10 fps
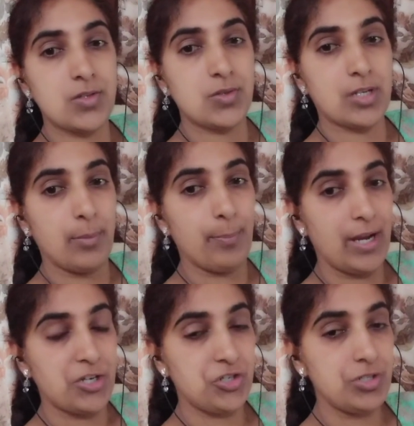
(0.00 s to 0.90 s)

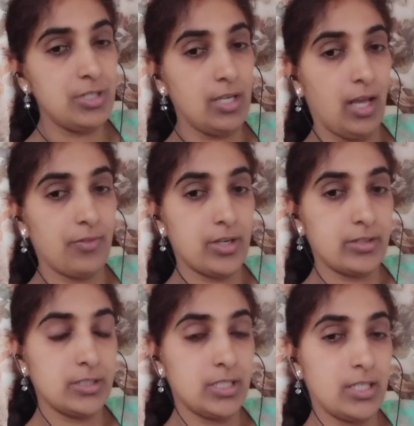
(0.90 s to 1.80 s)
Compassion, and the other
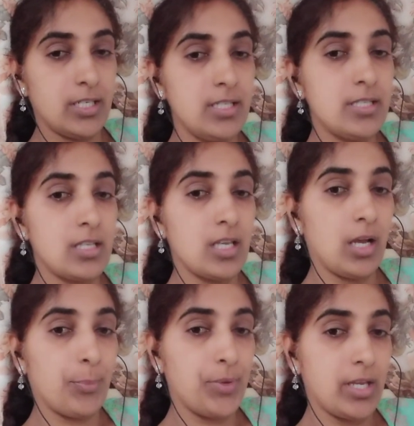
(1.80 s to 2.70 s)
thing is
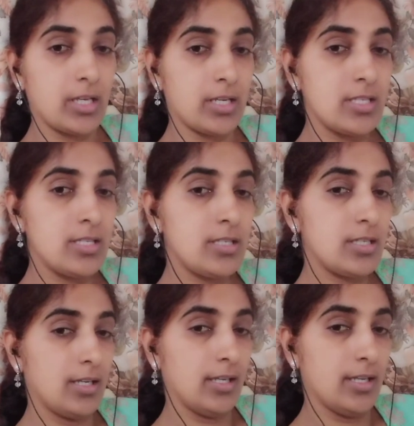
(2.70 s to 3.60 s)
appearance
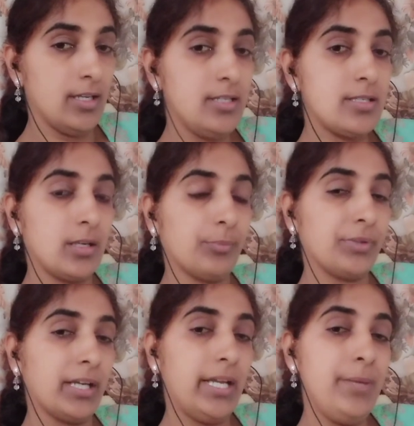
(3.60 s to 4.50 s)
is
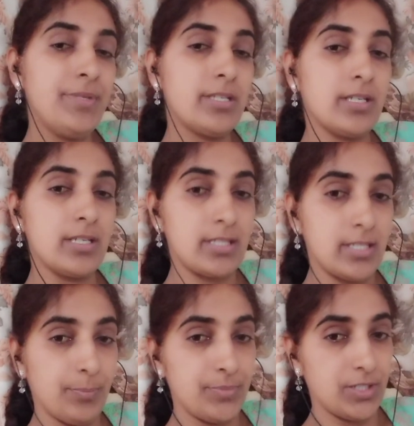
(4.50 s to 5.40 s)
sometimes
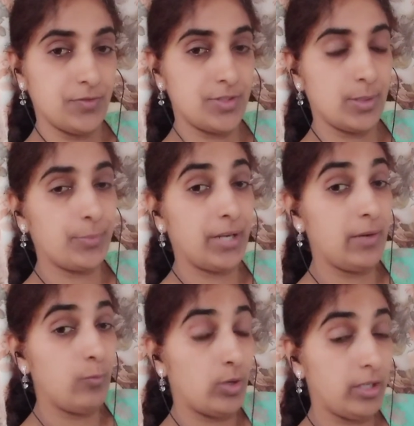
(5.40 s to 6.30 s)
deceptive. Sometimes
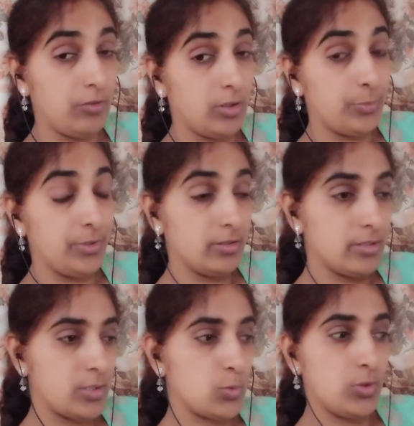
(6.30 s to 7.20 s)
whatever appears
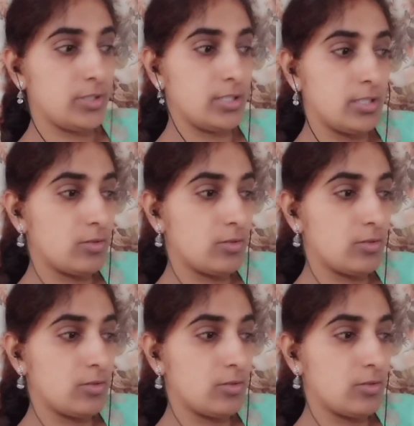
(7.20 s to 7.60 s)
to us, it is